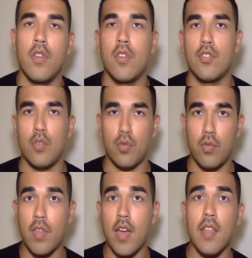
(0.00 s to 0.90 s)
So to
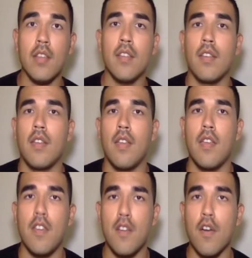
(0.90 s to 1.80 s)
that end,
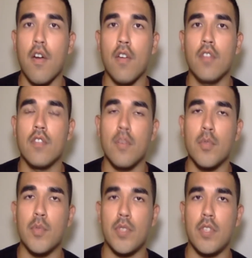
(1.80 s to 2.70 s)
here are some
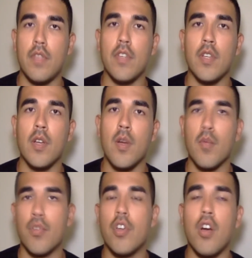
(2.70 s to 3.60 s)
specific
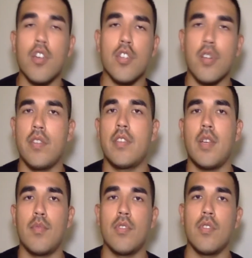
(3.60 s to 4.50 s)
precautionary
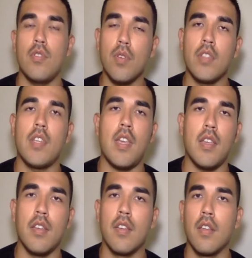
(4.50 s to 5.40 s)
steps you can
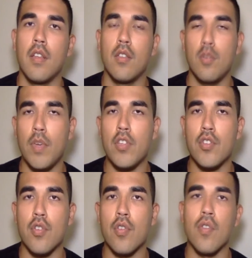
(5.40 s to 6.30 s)
take to make
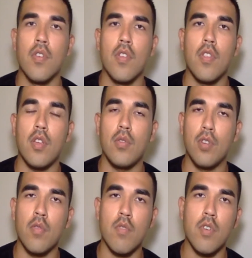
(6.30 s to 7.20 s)
sure that you
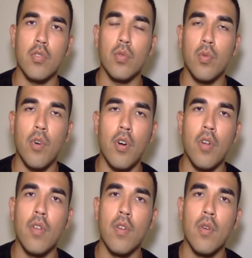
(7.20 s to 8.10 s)
don't run into a wall
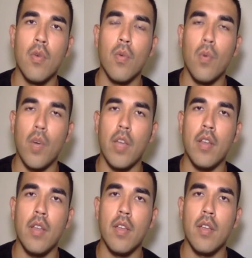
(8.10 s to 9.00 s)
when
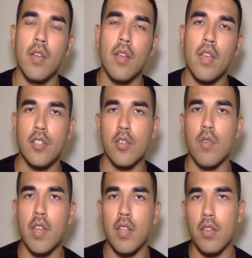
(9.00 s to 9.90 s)

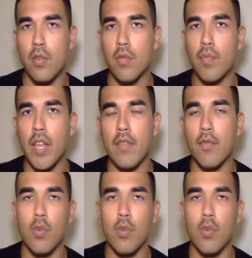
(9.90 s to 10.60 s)
integrating your platform